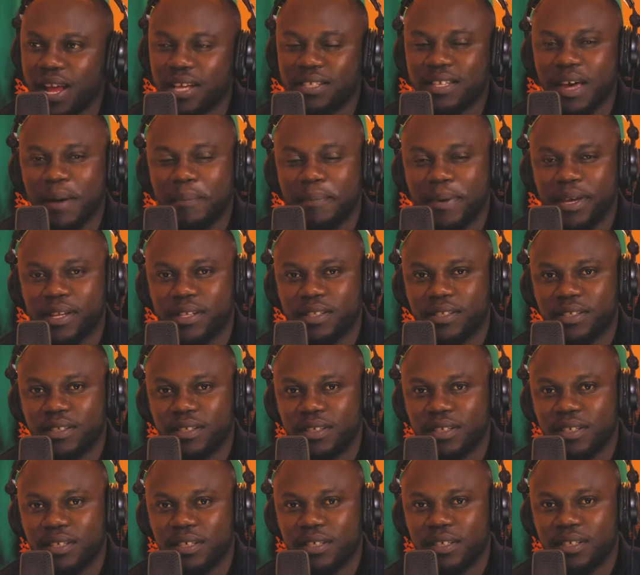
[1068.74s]
what has happened?
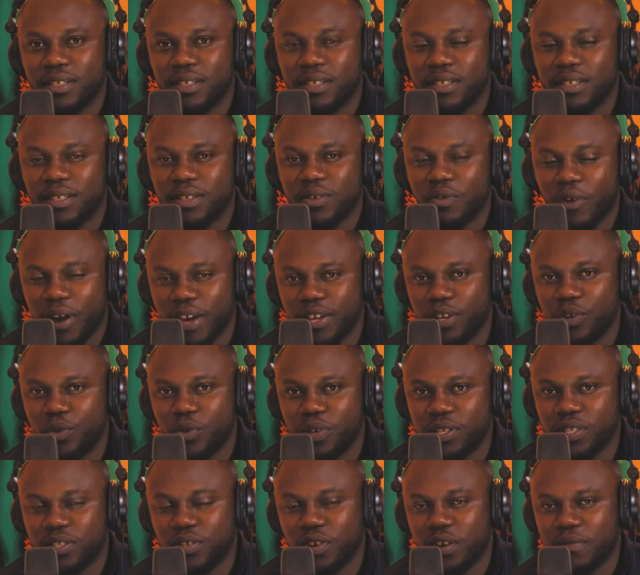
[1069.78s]
Why
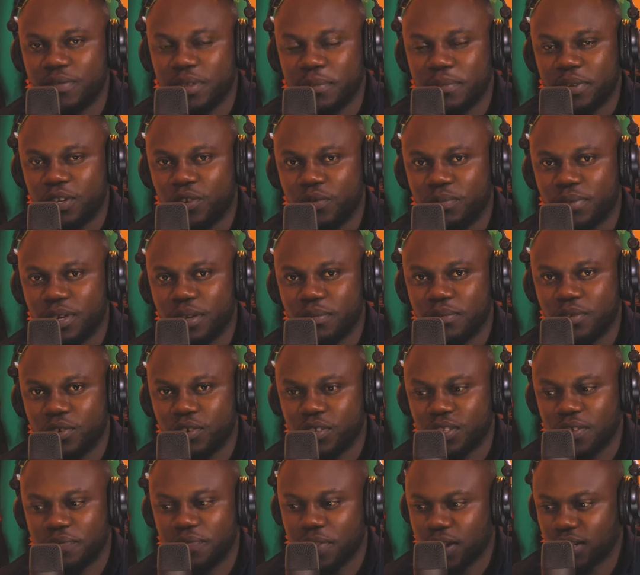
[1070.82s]
do we still have the middlemen?
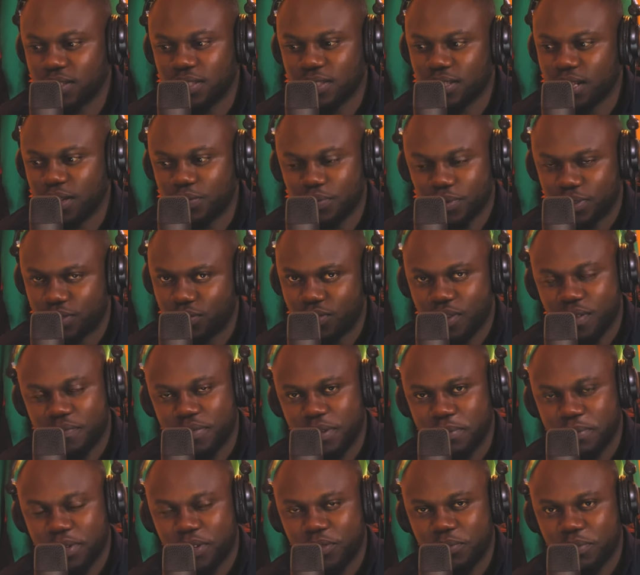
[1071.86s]
Because the fact is that we still
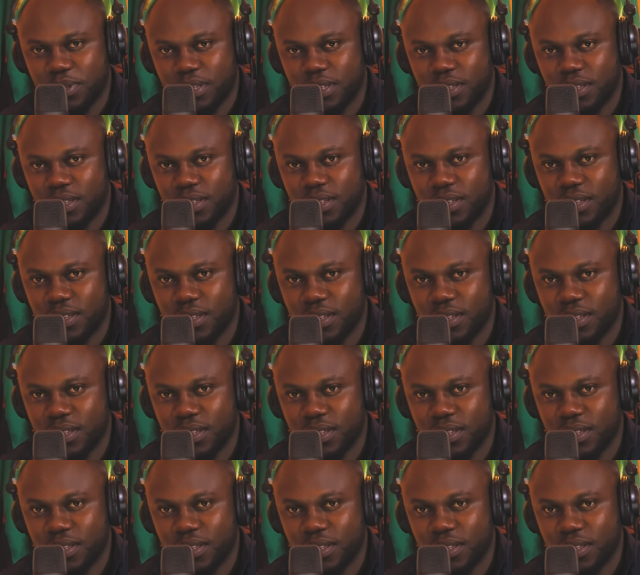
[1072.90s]
have the middlemen.